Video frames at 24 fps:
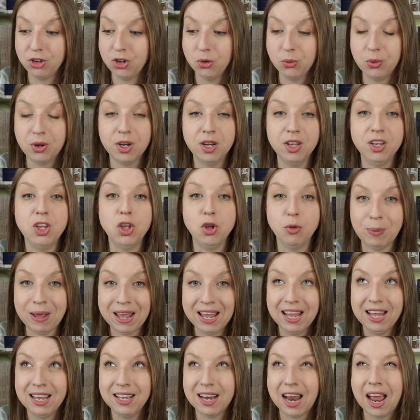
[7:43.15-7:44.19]
You could you
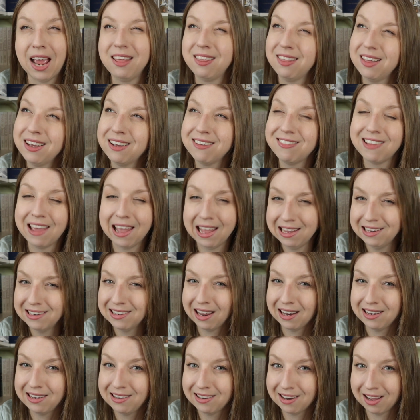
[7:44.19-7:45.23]
paid I think it's eight
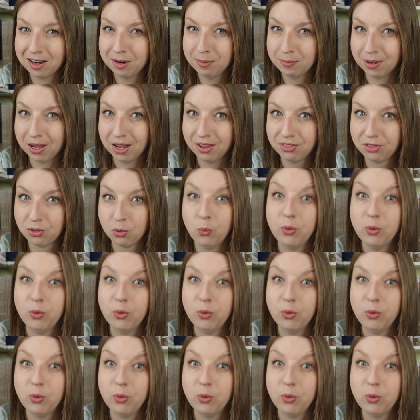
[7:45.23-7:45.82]
ninety nine a month,